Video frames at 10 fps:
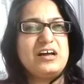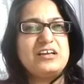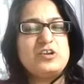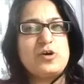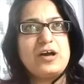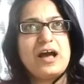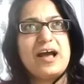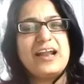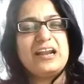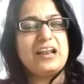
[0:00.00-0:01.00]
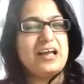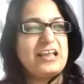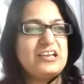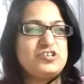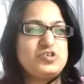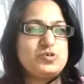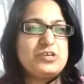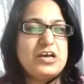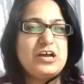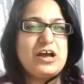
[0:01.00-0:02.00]
in your headline. It
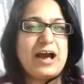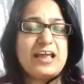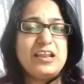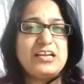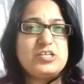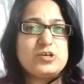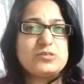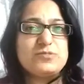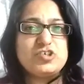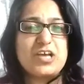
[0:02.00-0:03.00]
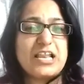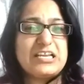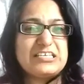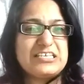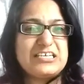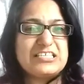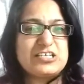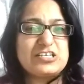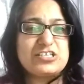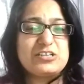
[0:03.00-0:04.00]
should highlight your specialities,
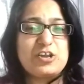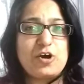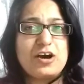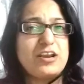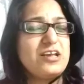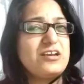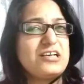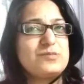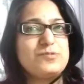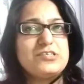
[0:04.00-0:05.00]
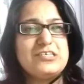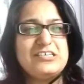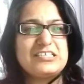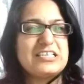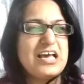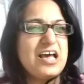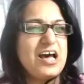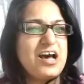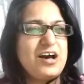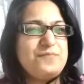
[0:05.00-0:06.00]
your career expertise,
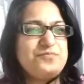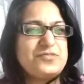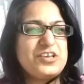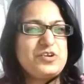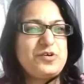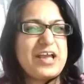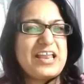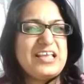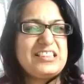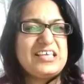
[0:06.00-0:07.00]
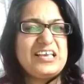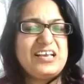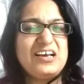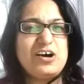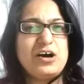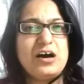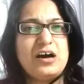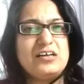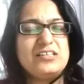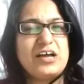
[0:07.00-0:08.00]
anything
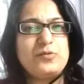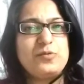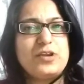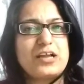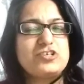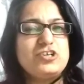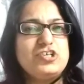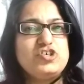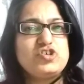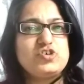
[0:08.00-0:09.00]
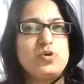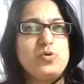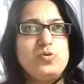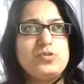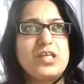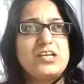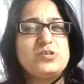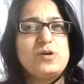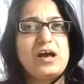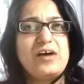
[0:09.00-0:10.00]
that would actually show
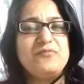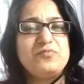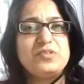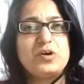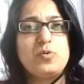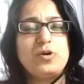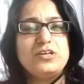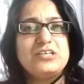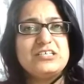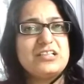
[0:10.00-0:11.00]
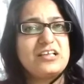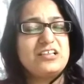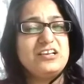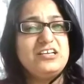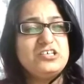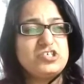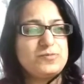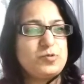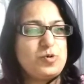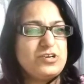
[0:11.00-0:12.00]
that you have the qualities, like the
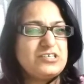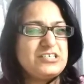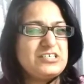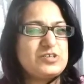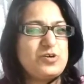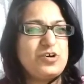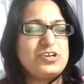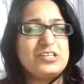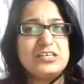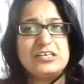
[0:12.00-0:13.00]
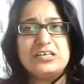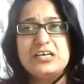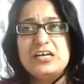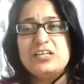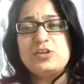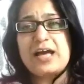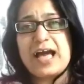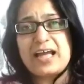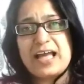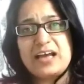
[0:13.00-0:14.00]
leadership qualities or the
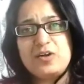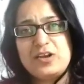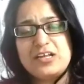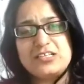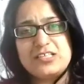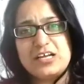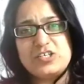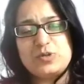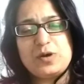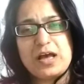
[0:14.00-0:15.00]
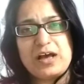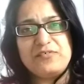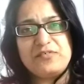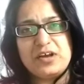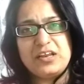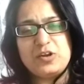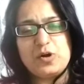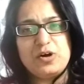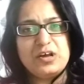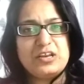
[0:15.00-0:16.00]
accolades that you have in
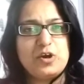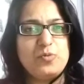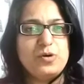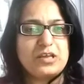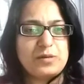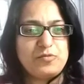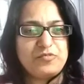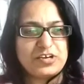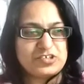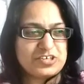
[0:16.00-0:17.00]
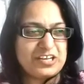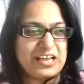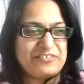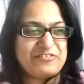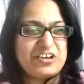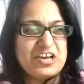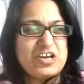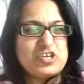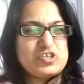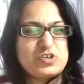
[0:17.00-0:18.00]
your working professional
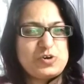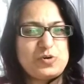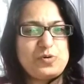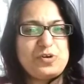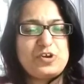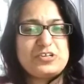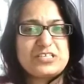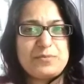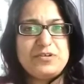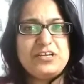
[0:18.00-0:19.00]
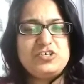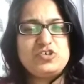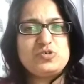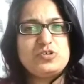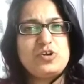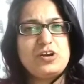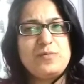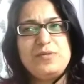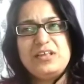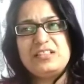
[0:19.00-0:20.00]
life. So your summary should
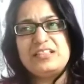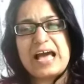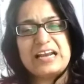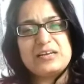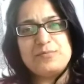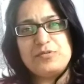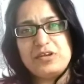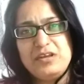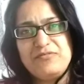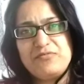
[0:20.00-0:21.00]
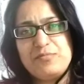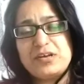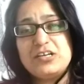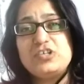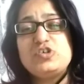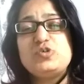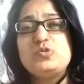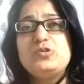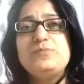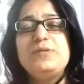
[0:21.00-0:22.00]
not be that brief, but it
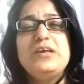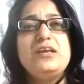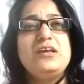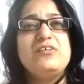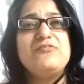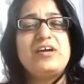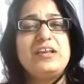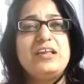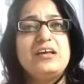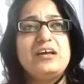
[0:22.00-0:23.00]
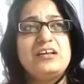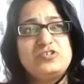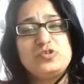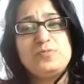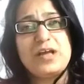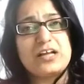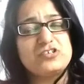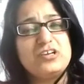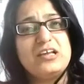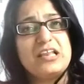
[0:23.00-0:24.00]
should be it should be
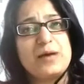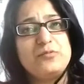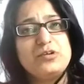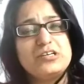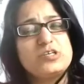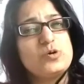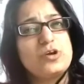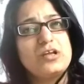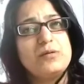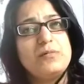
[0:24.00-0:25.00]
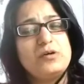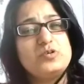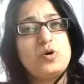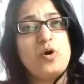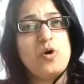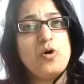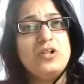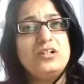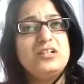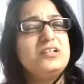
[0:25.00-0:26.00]
actually elaborate, talking about
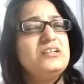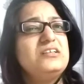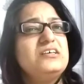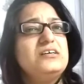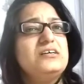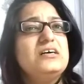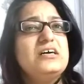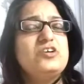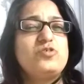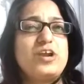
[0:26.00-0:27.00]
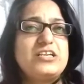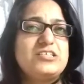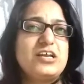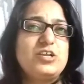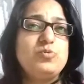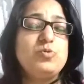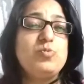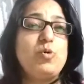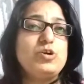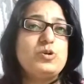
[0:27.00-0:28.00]
all the traits that you
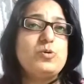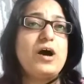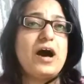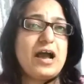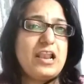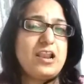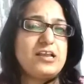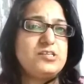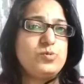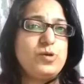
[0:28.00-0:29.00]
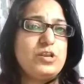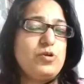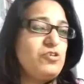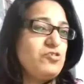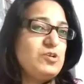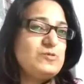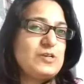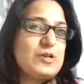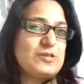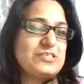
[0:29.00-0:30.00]
would want to highlight when you're
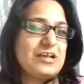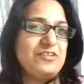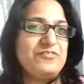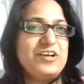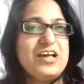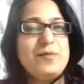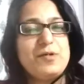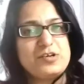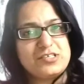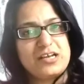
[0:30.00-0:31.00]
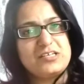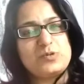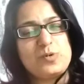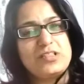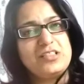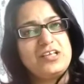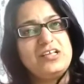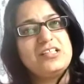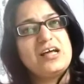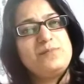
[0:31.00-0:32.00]
introducing yourself, because that is one
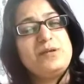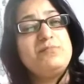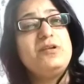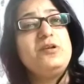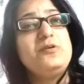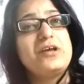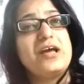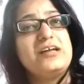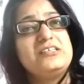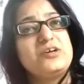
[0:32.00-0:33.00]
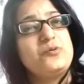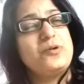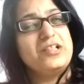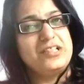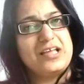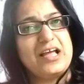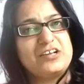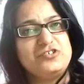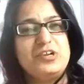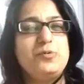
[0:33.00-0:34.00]
thing that people look at when they
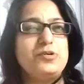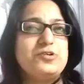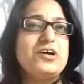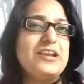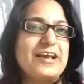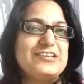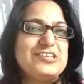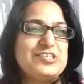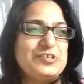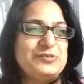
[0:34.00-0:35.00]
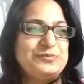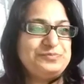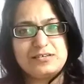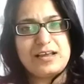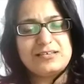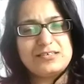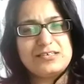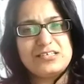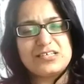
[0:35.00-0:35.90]
actually want to connect to you. The next is